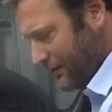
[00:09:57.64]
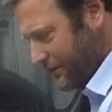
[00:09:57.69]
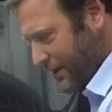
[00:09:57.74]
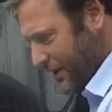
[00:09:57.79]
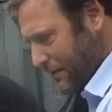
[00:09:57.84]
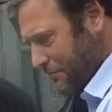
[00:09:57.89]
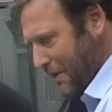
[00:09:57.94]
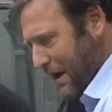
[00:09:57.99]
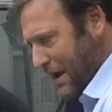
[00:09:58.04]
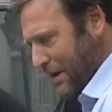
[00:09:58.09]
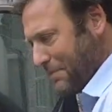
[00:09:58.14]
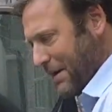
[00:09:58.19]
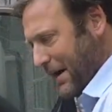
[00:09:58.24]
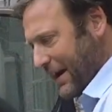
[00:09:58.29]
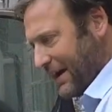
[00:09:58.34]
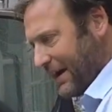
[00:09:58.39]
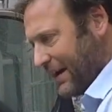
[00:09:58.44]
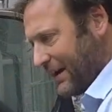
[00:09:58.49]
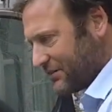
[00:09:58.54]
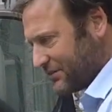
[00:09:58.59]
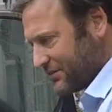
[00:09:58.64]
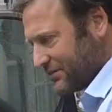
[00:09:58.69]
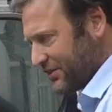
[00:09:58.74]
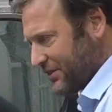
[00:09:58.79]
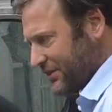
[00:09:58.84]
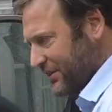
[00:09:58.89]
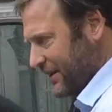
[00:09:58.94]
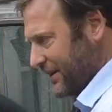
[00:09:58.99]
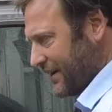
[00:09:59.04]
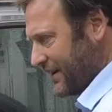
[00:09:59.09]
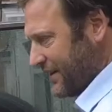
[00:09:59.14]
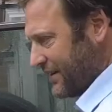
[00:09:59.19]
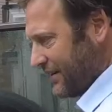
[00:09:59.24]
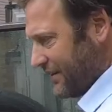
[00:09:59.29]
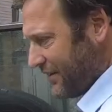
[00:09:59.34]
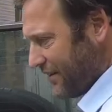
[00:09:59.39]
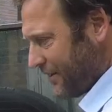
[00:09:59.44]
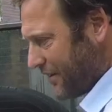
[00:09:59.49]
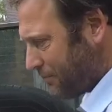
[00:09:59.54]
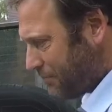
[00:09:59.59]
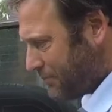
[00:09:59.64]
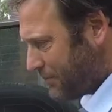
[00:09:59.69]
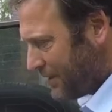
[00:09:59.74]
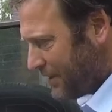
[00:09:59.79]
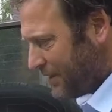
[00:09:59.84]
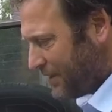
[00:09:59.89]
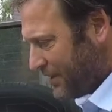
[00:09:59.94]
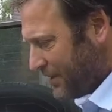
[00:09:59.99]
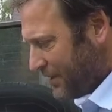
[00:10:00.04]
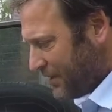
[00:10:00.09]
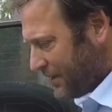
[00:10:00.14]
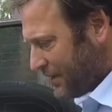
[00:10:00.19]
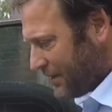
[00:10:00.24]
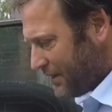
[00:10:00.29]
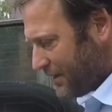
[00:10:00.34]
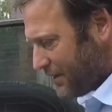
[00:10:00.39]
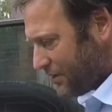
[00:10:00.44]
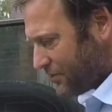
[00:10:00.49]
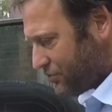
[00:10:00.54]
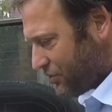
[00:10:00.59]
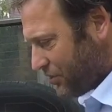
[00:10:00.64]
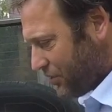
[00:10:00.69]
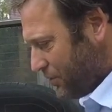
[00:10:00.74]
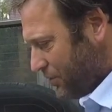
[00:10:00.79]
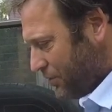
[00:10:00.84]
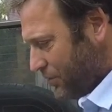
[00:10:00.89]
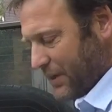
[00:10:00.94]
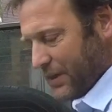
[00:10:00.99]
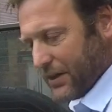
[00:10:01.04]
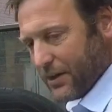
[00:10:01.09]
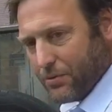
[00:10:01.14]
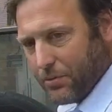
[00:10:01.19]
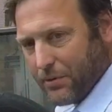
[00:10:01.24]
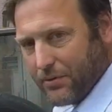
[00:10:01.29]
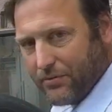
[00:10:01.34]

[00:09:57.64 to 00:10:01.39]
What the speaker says: Discovery 4. and see how all of the stuff fits into